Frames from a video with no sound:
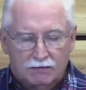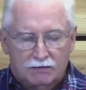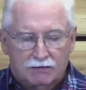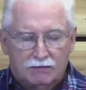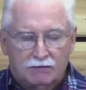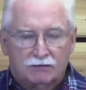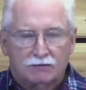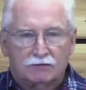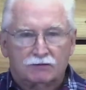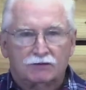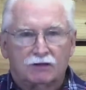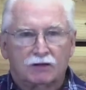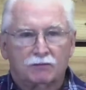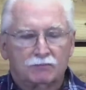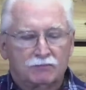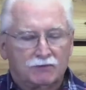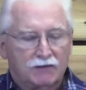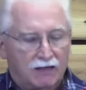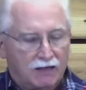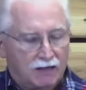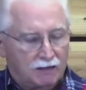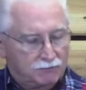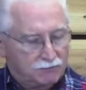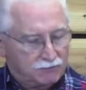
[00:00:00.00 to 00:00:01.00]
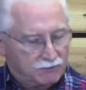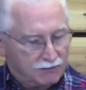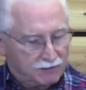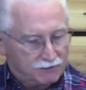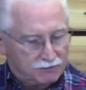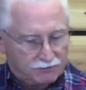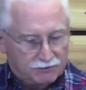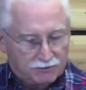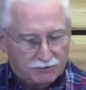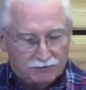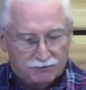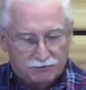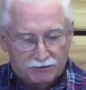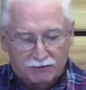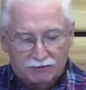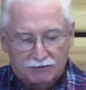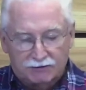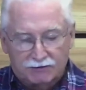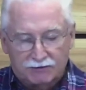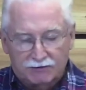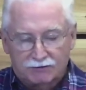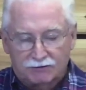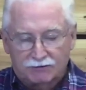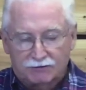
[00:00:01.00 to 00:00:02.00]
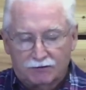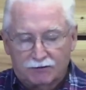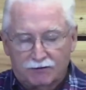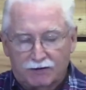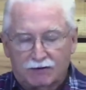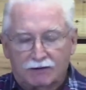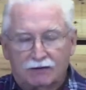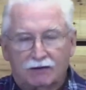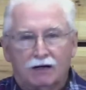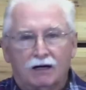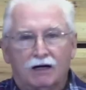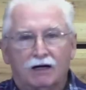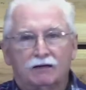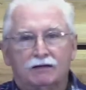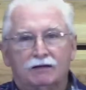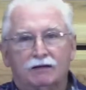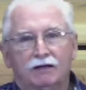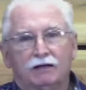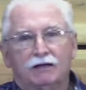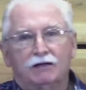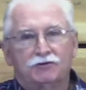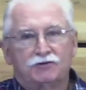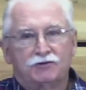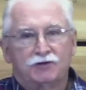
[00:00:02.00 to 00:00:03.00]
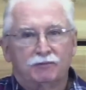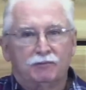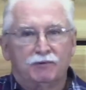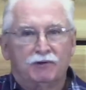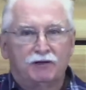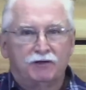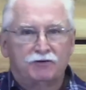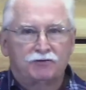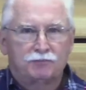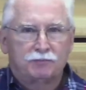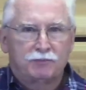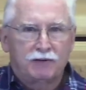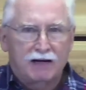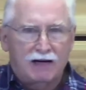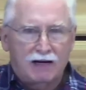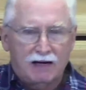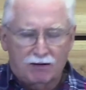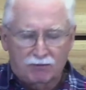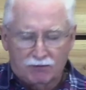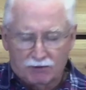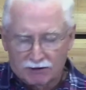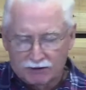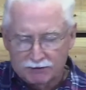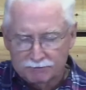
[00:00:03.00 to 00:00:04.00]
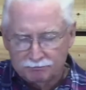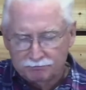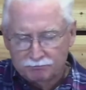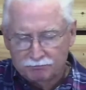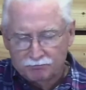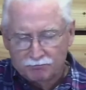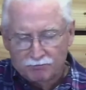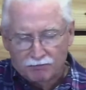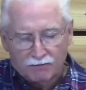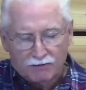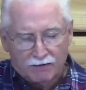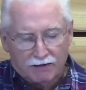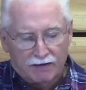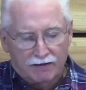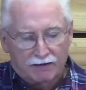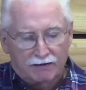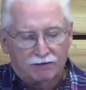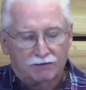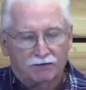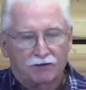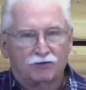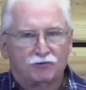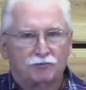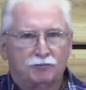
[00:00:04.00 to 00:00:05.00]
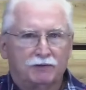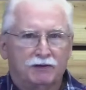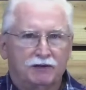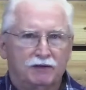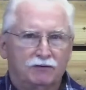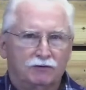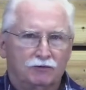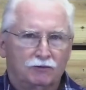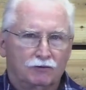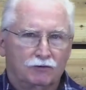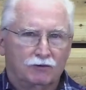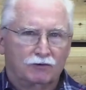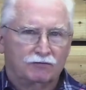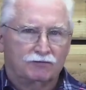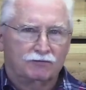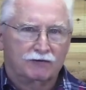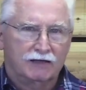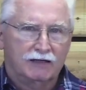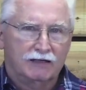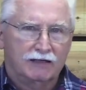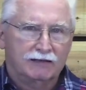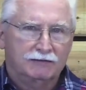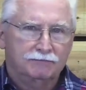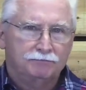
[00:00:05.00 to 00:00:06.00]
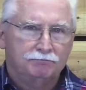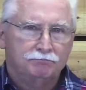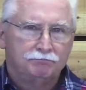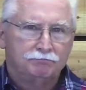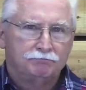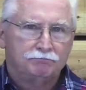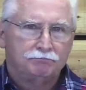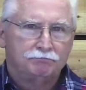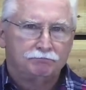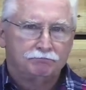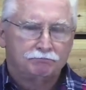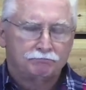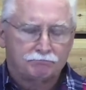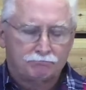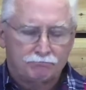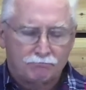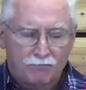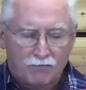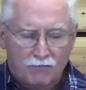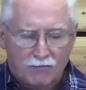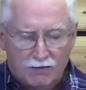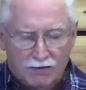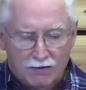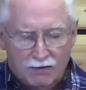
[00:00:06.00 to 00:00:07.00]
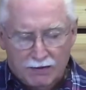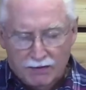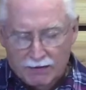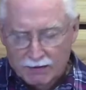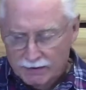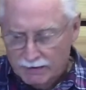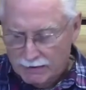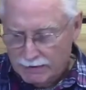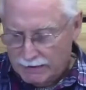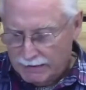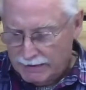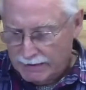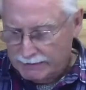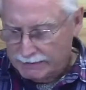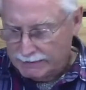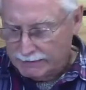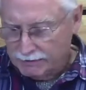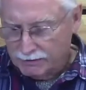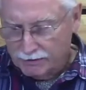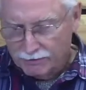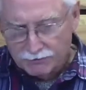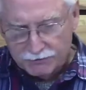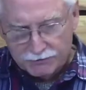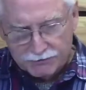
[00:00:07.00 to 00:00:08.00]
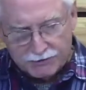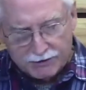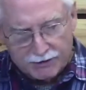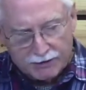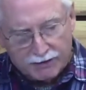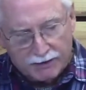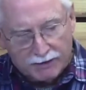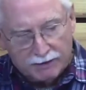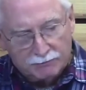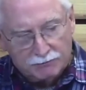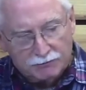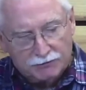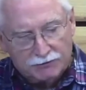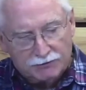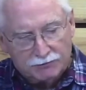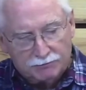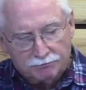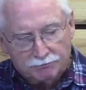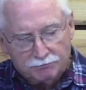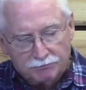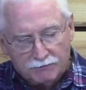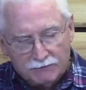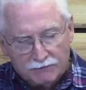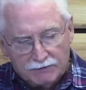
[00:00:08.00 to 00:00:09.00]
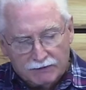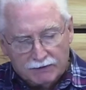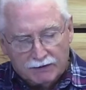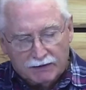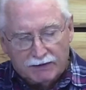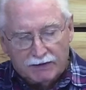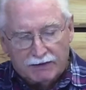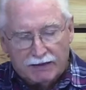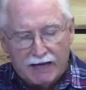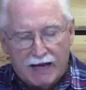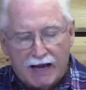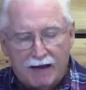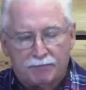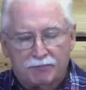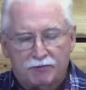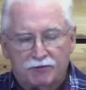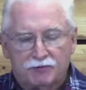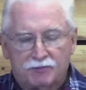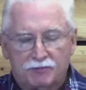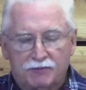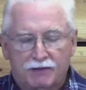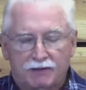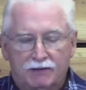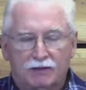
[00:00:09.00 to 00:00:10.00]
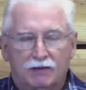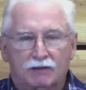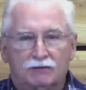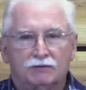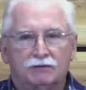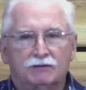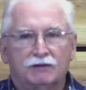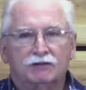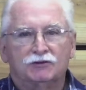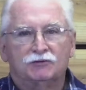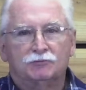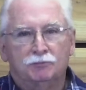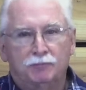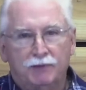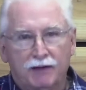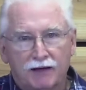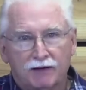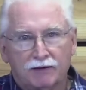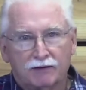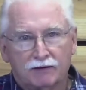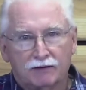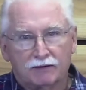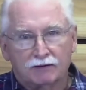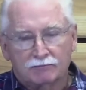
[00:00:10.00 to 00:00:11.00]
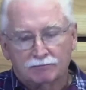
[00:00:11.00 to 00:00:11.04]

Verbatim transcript: Sometimes it is existence so that God can exhibit his power and thus be glorified. And at other times, it happens because it's better